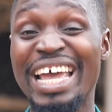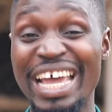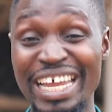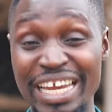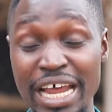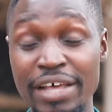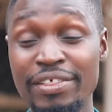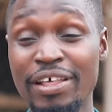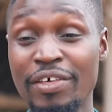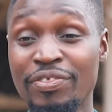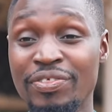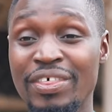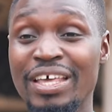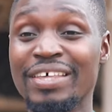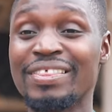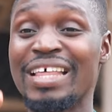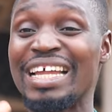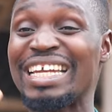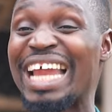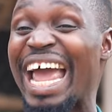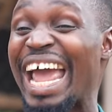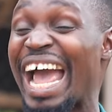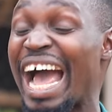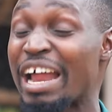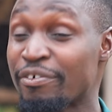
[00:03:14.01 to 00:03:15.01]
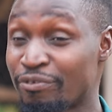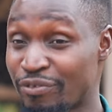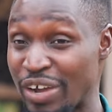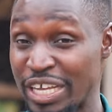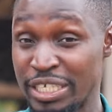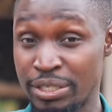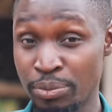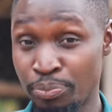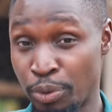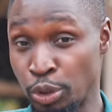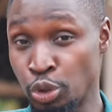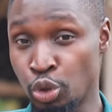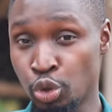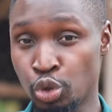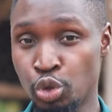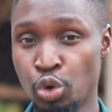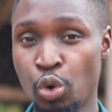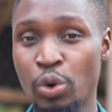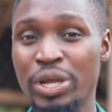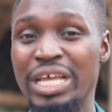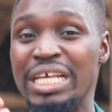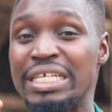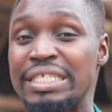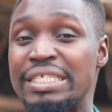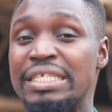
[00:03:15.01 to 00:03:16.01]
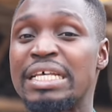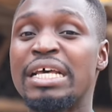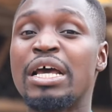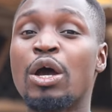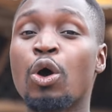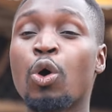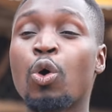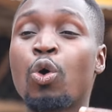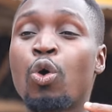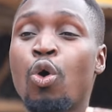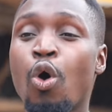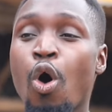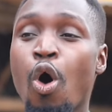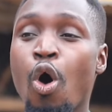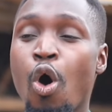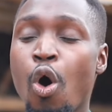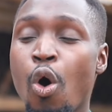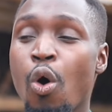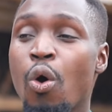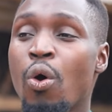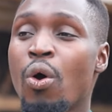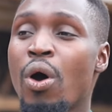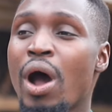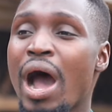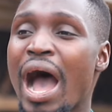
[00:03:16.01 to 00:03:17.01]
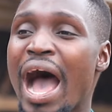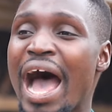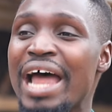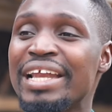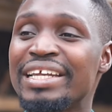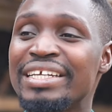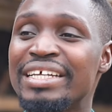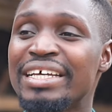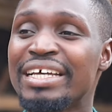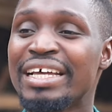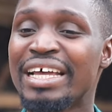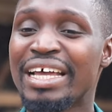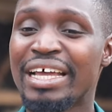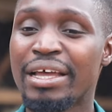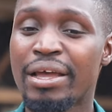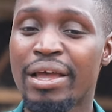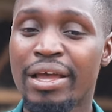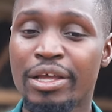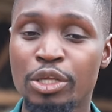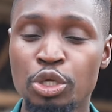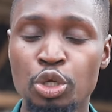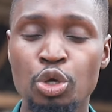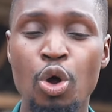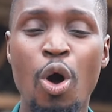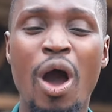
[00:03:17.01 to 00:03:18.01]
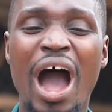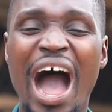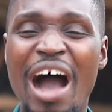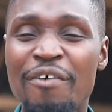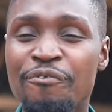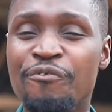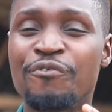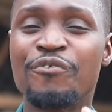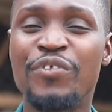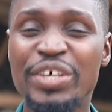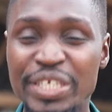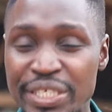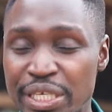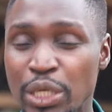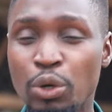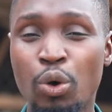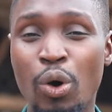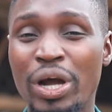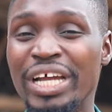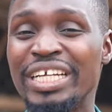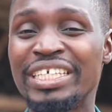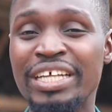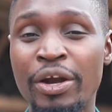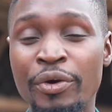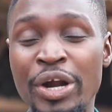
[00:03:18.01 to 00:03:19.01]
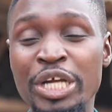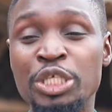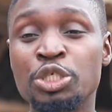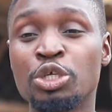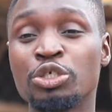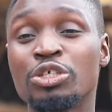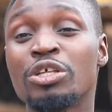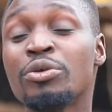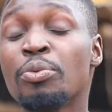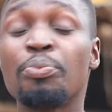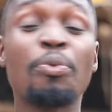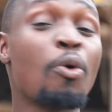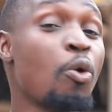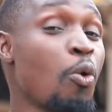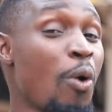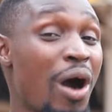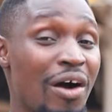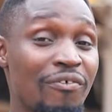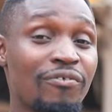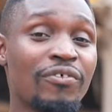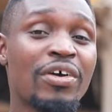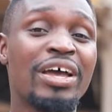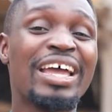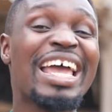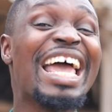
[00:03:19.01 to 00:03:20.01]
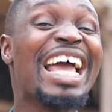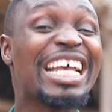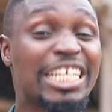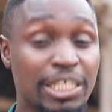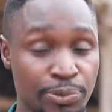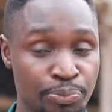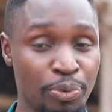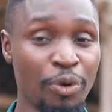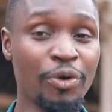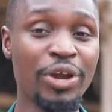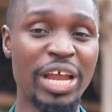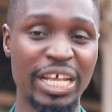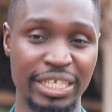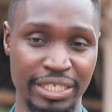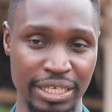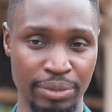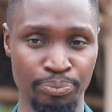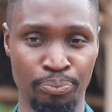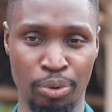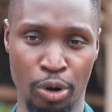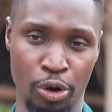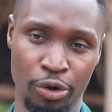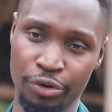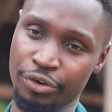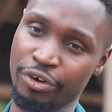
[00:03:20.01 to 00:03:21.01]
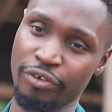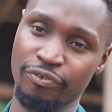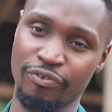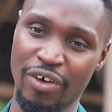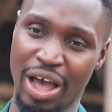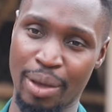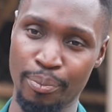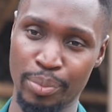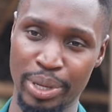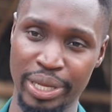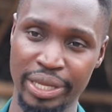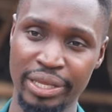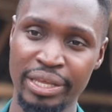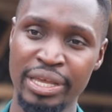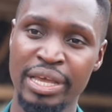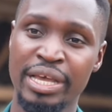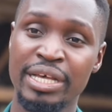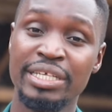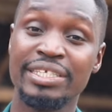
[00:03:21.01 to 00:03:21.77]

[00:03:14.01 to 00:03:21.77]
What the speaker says: Another thing that I advise people to do is go and, you know, have physical interactions with people who have experience in poultry farming.